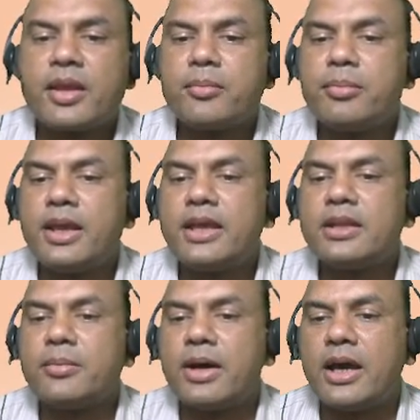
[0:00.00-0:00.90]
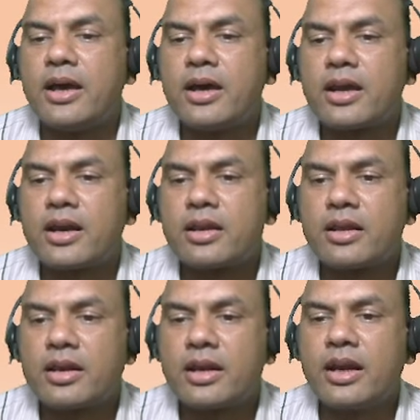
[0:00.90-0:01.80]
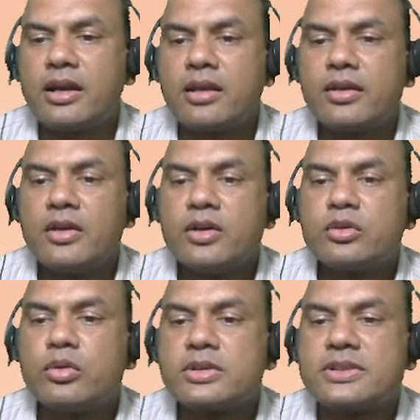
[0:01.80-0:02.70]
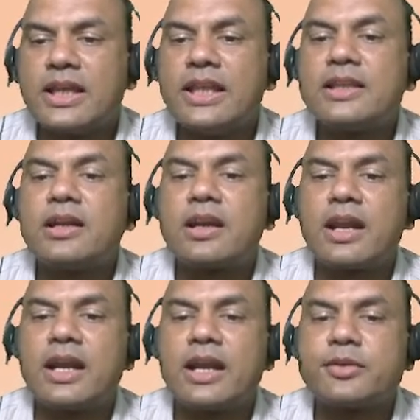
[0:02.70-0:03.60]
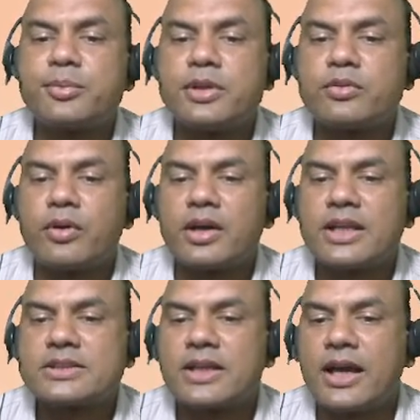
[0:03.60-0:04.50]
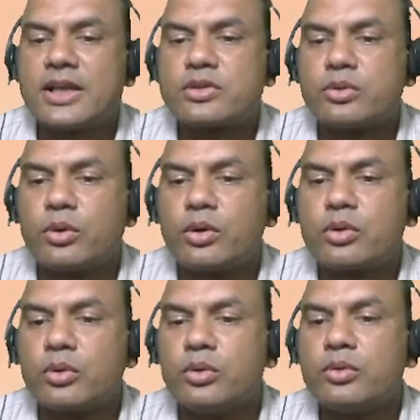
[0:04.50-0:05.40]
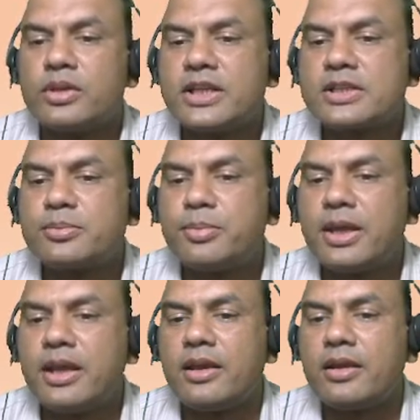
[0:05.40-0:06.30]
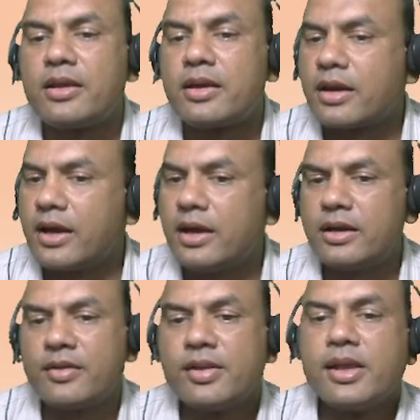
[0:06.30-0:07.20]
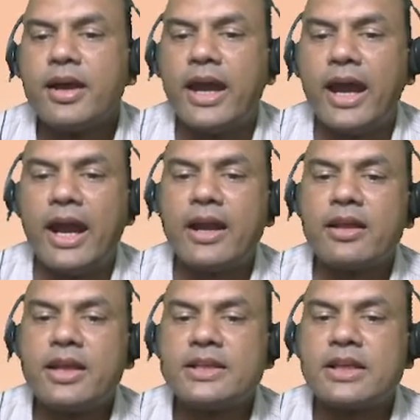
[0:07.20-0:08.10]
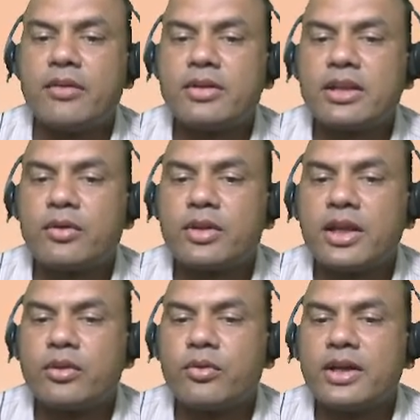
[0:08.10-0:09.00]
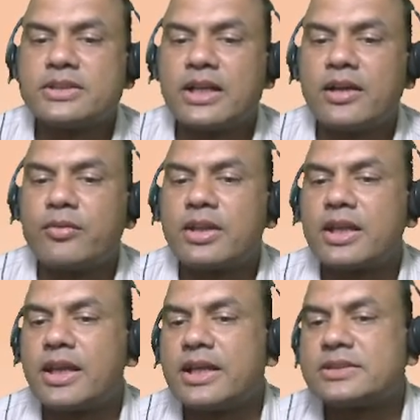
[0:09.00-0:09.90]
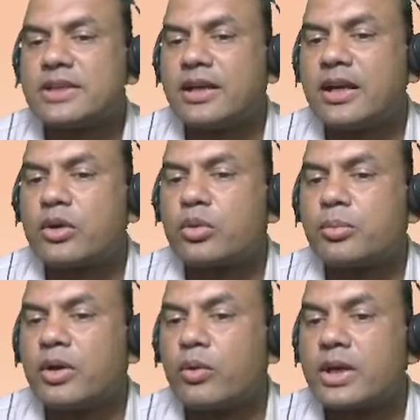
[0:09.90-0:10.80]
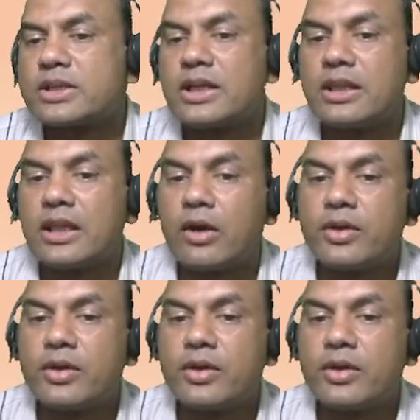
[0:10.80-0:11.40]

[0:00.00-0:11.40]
B the buyer, right? So selling the trade debts means what? This guy has sold to this B, right? And he is having now the invoice and everything, he has sent it to be original. Now